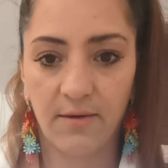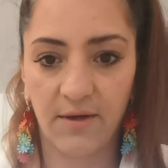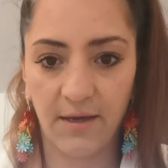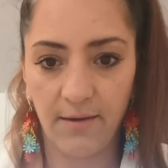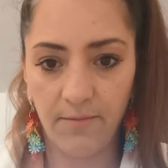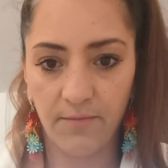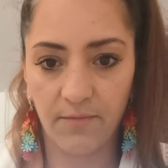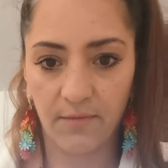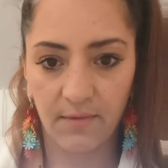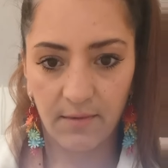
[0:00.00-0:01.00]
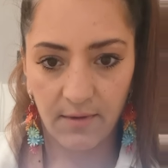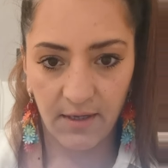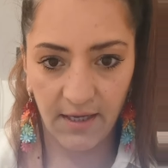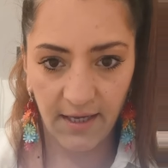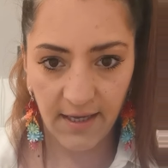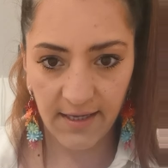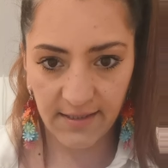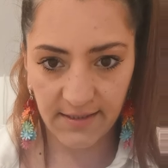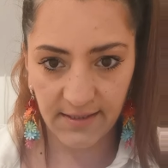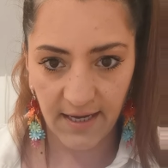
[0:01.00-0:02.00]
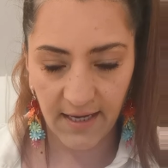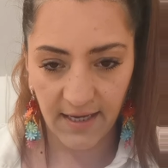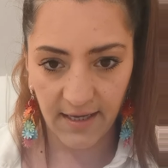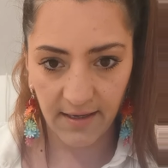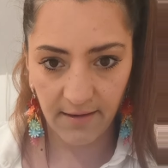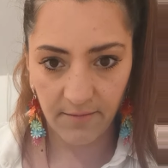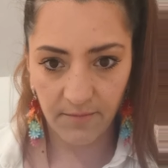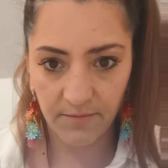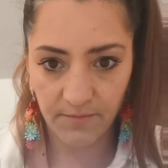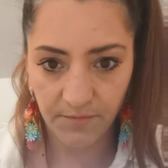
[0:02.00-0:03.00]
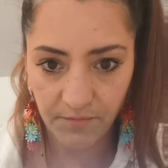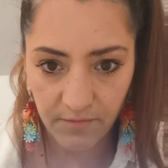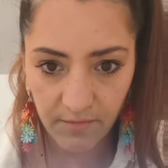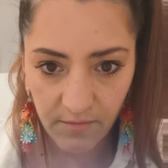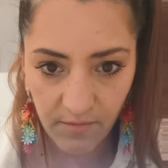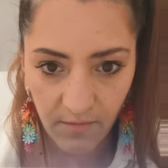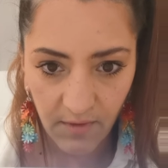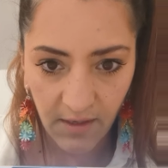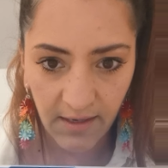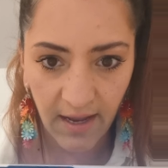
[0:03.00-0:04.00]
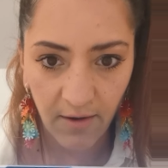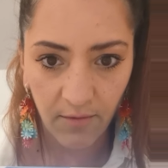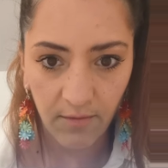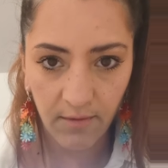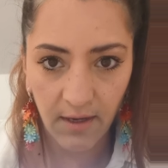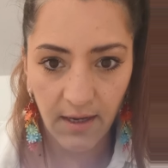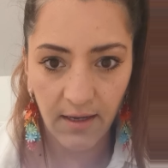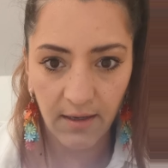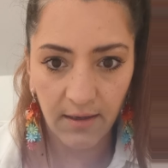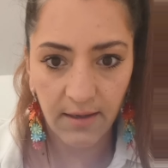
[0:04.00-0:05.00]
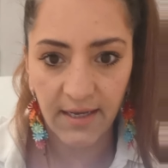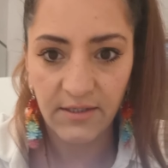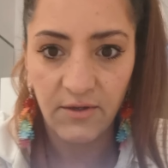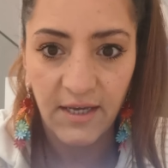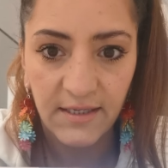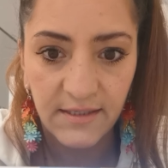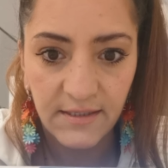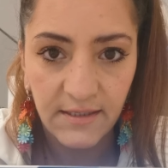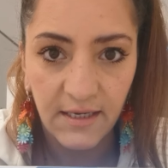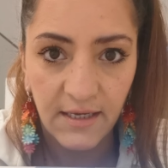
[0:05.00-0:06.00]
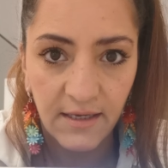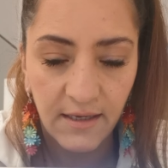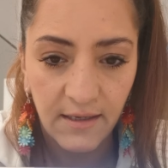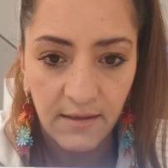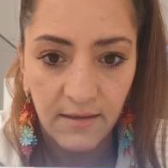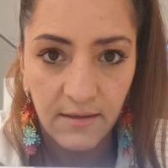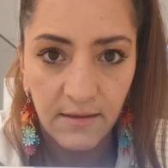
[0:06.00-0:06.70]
Okay, he is saying now, as you can see,